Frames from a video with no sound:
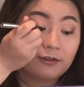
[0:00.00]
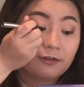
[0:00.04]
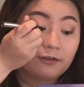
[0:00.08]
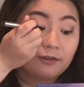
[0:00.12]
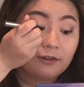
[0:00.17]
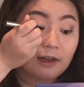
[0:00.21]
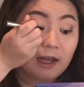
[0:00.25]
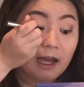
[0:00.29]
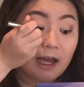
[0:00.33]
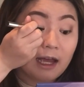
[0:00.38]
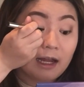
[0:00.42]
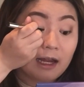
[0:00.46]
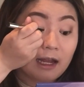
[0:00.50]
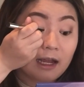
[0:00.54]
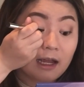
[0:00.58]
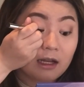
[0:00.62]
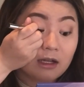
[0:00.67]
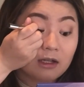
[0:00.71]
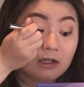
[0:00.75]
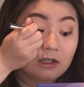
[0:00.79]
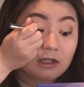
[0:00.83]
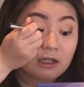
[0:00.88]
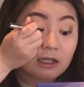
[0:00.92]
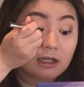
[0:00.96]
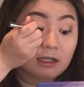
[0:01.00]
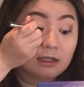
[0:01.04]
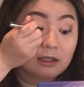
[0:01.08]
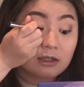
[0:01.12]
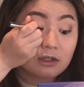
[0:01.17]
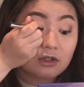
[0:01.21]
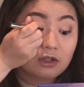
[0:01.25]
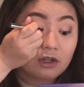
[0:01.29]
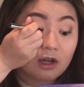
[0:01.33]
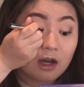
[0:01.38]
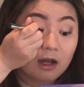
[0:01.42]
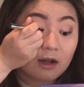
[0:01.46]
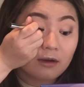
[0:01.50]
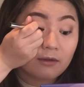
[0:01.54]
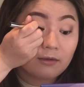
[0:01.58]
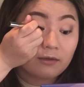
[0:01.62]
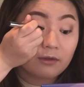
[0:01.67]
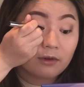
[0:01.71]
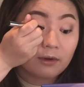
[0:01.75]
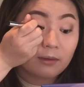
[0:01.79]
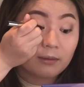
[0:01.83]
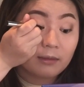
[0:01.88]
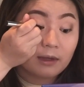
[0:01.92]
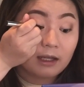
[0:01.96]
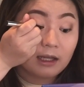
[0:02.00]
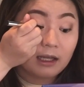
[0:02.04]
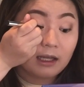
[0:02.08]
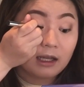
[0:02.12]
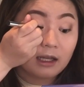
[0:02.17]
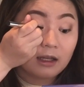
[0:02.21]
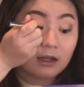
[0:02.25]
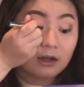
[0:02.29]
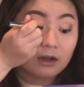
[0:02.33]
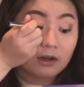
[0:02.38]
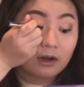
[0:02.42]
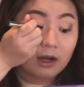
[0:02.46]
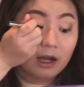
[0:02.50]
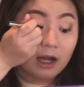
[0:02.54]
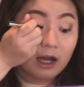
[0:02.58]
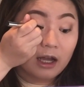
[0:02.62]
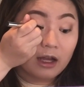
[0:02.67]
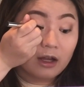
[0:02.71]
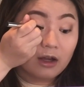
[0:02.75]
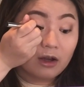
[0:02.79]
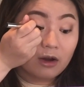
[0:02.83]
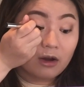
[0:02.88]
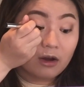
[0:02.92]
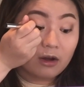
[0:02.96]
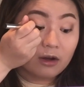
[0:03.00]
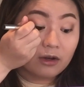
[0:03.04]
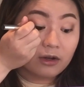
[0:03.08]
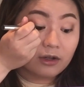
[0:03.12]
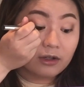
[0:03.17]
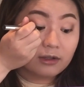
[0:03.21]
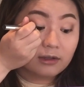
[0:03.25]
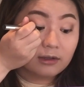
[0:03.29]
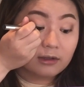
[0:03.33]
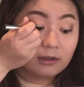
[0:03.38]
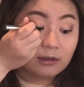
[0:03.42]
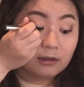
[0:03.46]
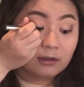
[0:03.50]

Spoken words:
flat and just start from the inner eye corners.